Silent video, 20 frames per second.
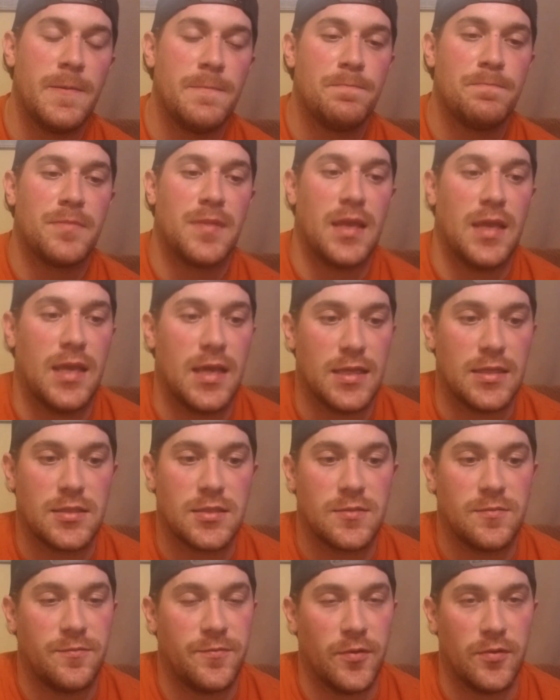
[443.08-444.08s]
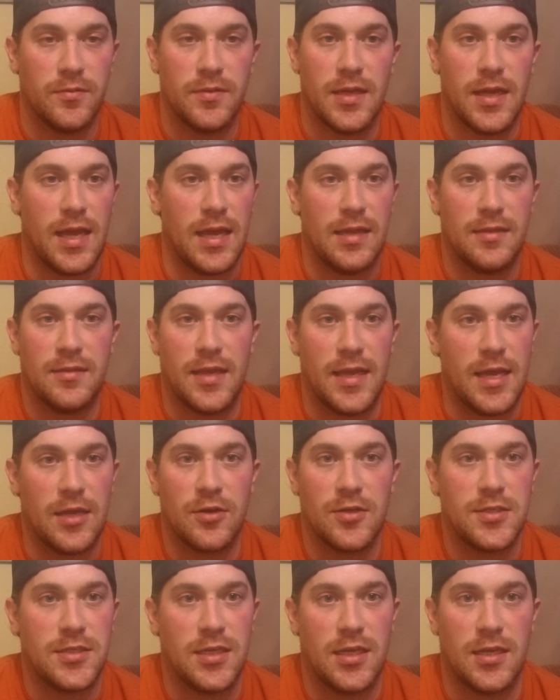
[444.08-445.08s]
The
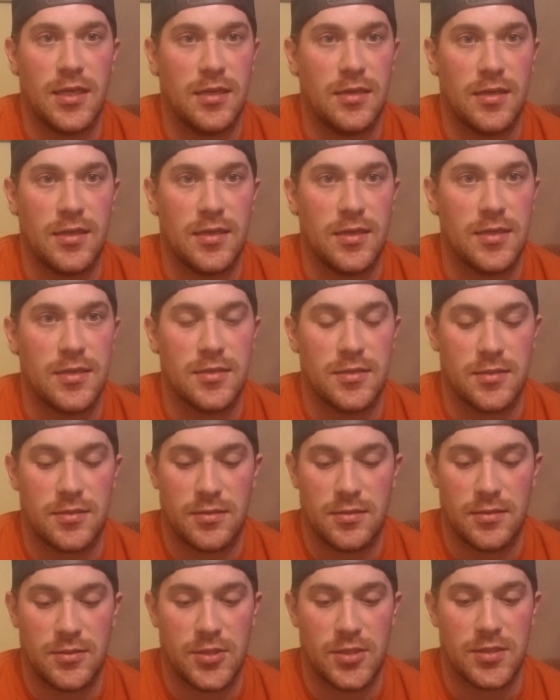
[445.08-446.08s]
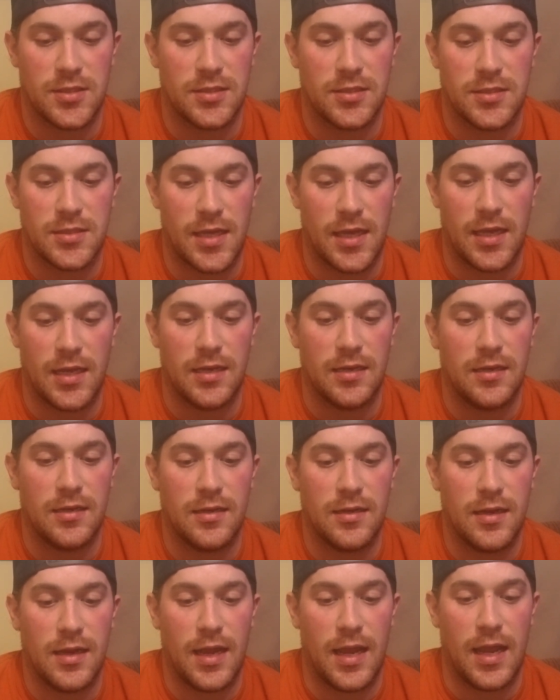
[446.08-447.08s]
energy in it is just insane
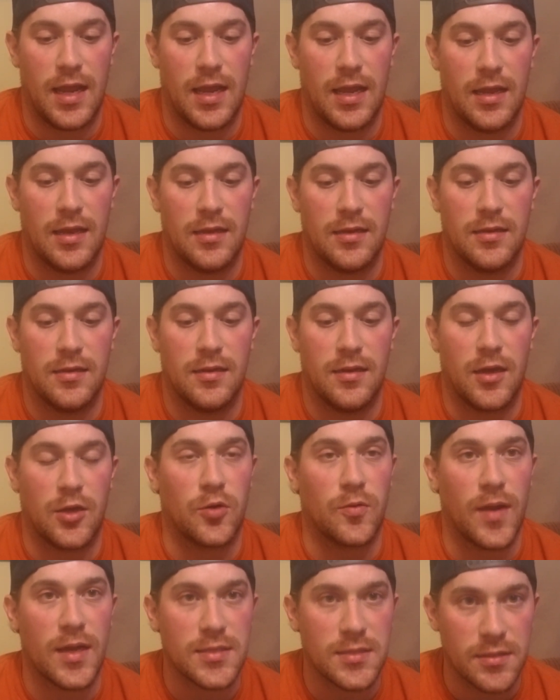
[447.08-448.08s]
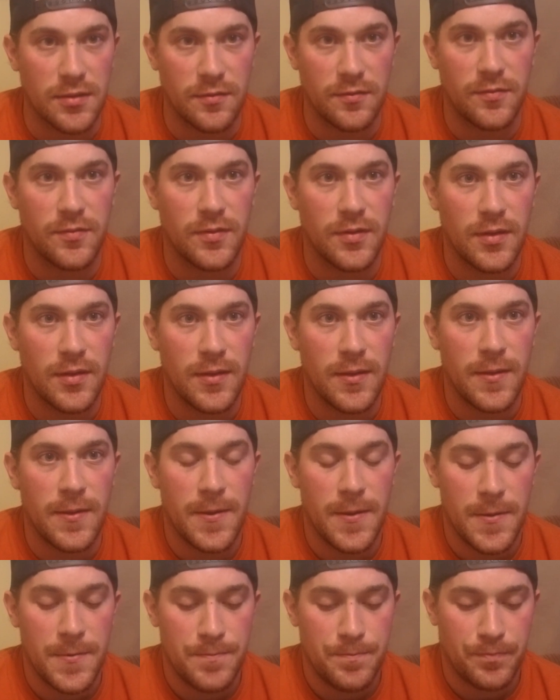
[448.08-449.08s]
and aggressive,
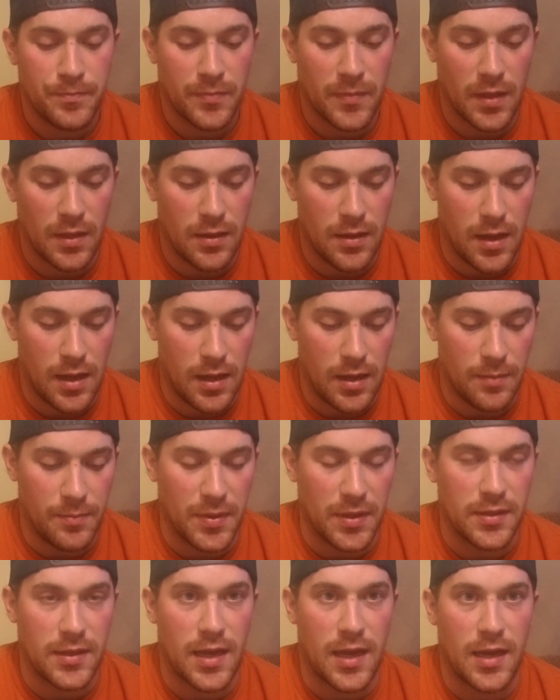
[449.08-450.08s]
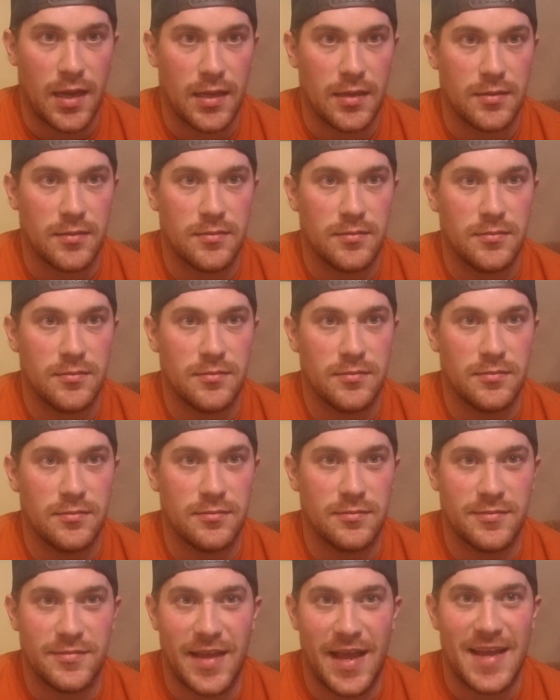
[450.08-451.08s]
but not
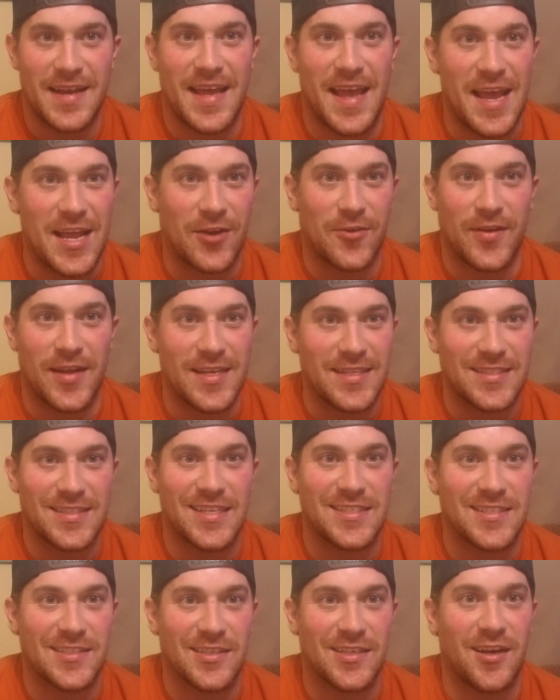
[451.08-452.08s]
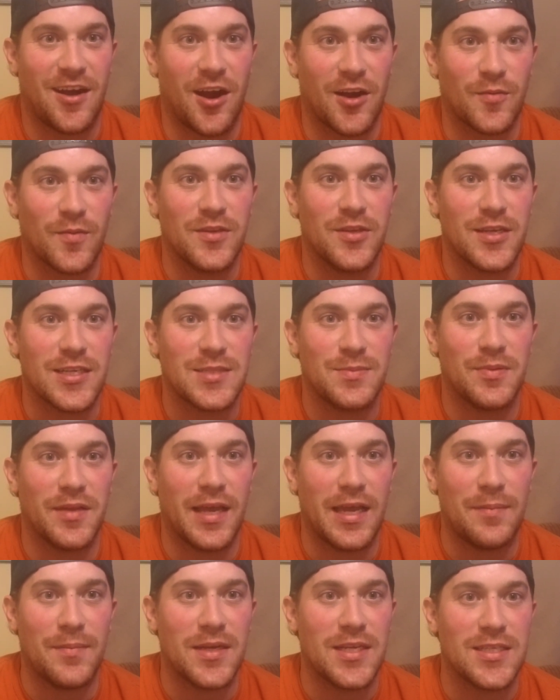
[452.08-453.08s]
angry. It's a hard one to
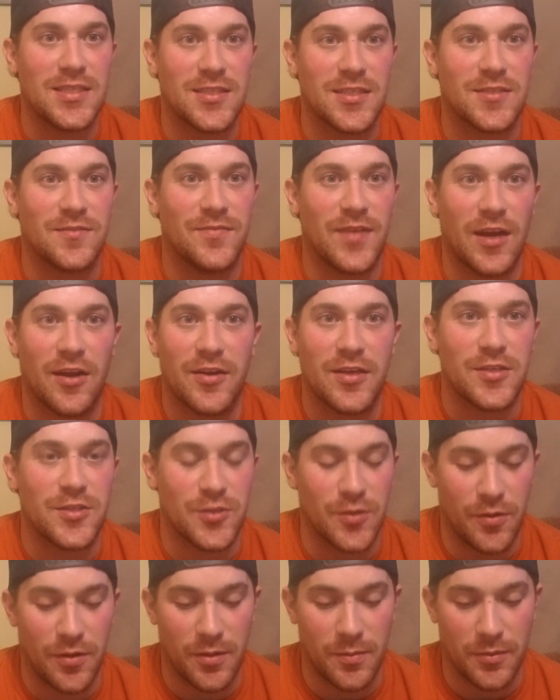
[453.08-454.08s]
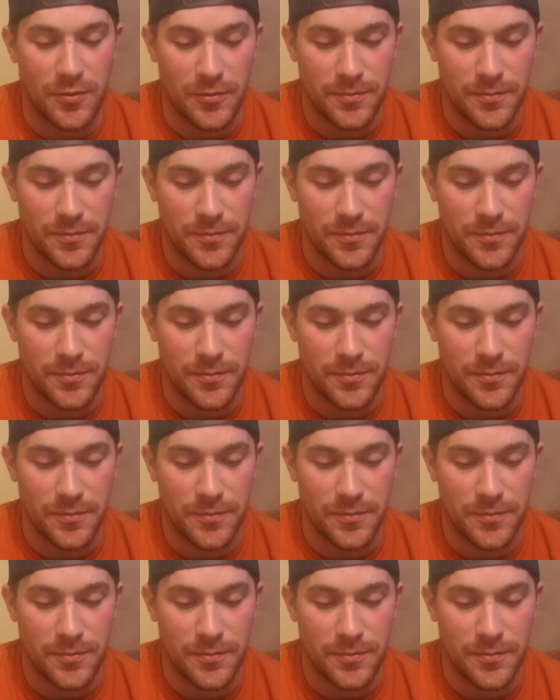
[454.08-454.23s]
explain, but it's just very enjoyable.